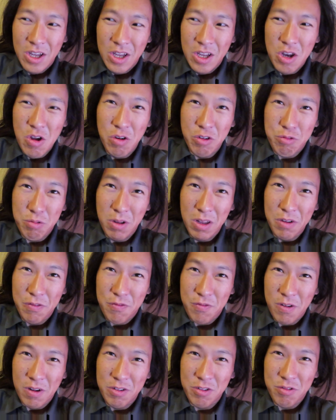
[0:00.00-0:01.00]
you know, what's really
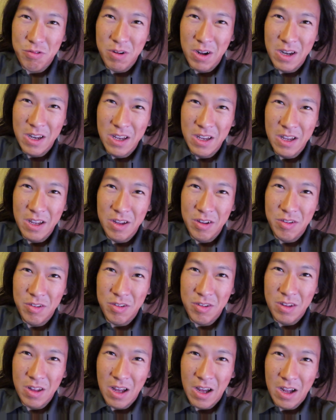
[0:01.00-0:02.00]
frustrating
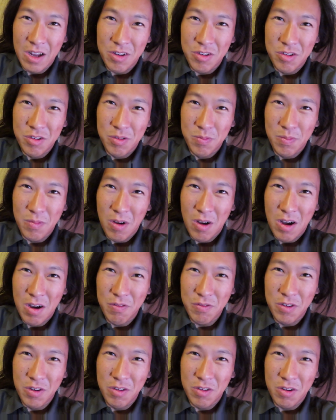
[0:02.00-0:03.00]
is that um,
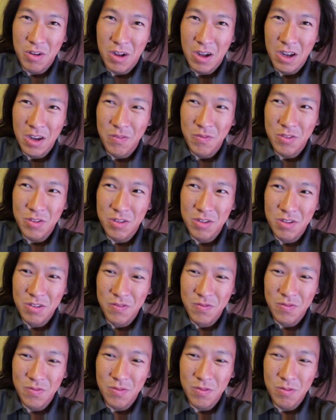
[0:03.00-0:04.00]
oftentimes,
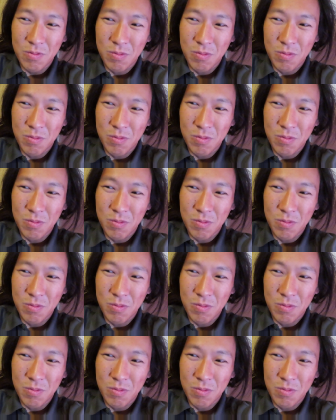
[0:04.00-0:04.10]
um,